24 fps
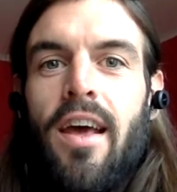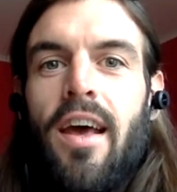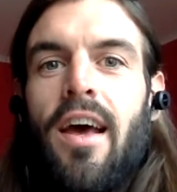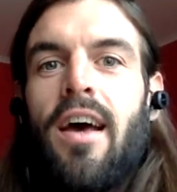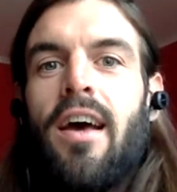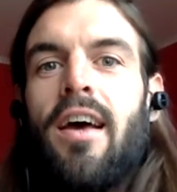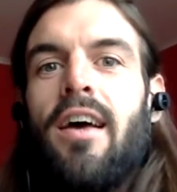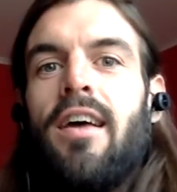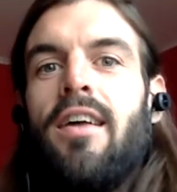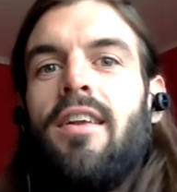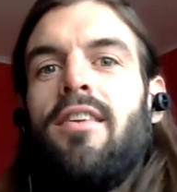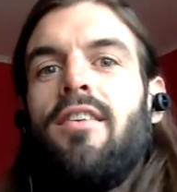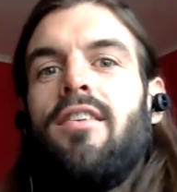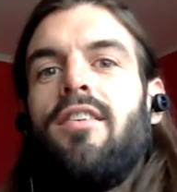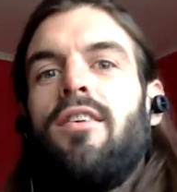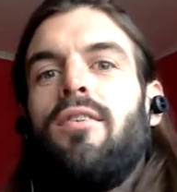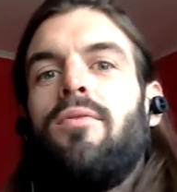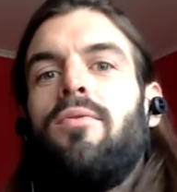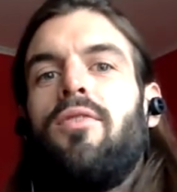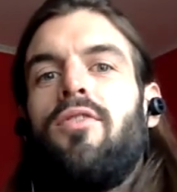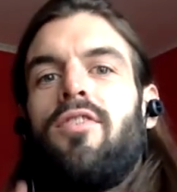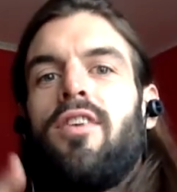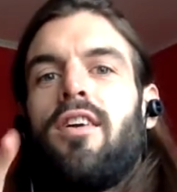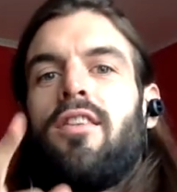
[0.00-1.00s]
And
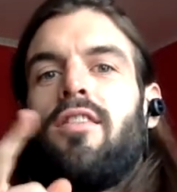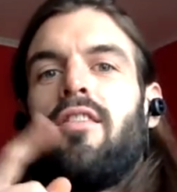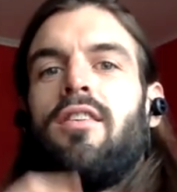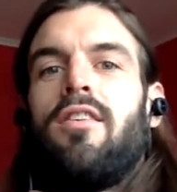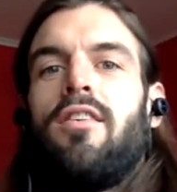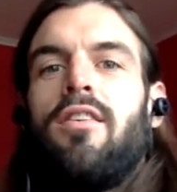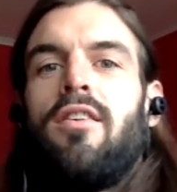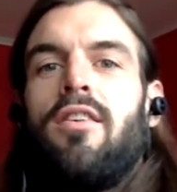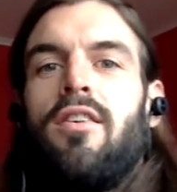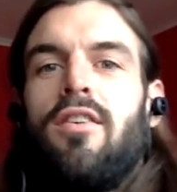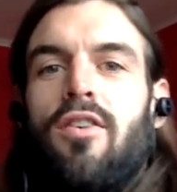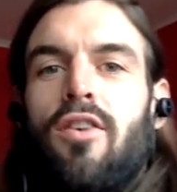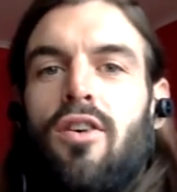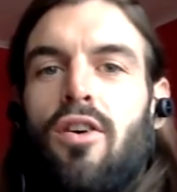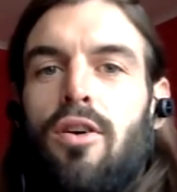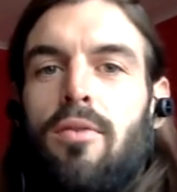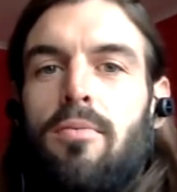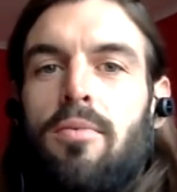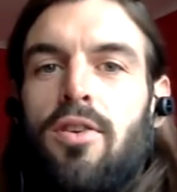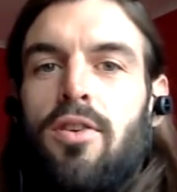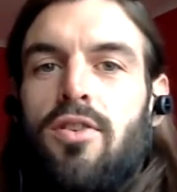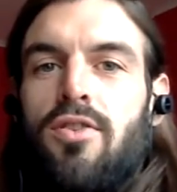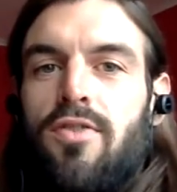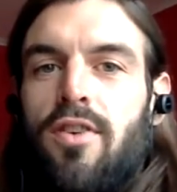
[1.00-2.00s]
it was at the
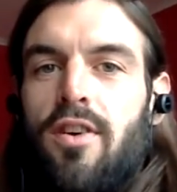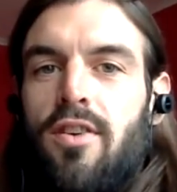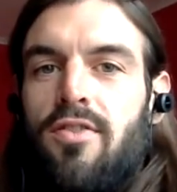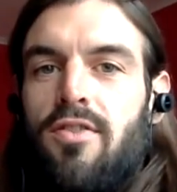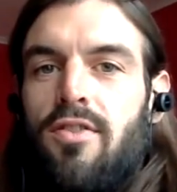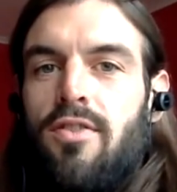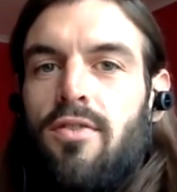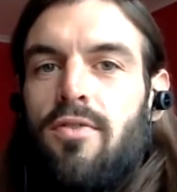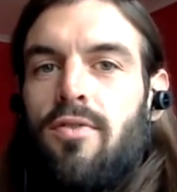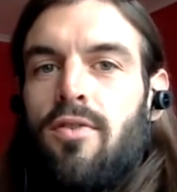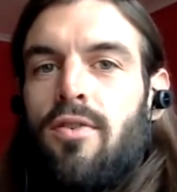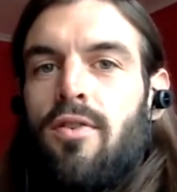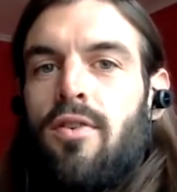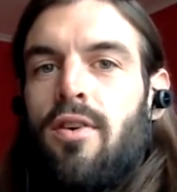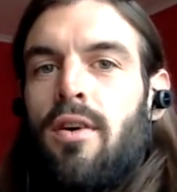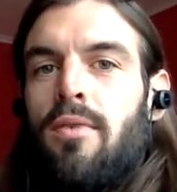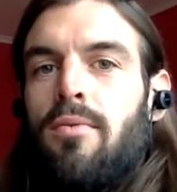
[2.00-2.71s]
garbage festival